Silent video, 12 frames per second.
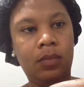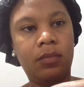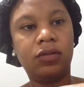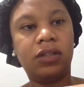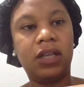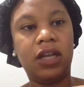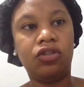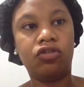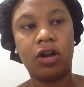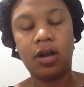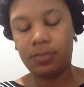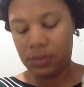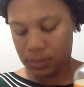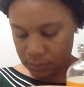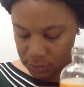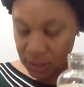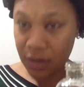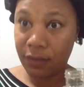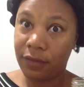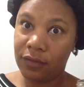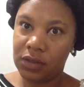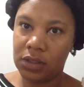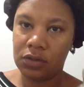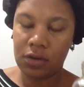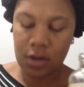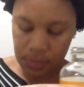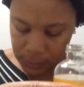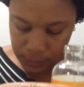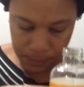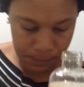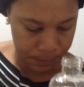About 10 drops, 10, 15 drops.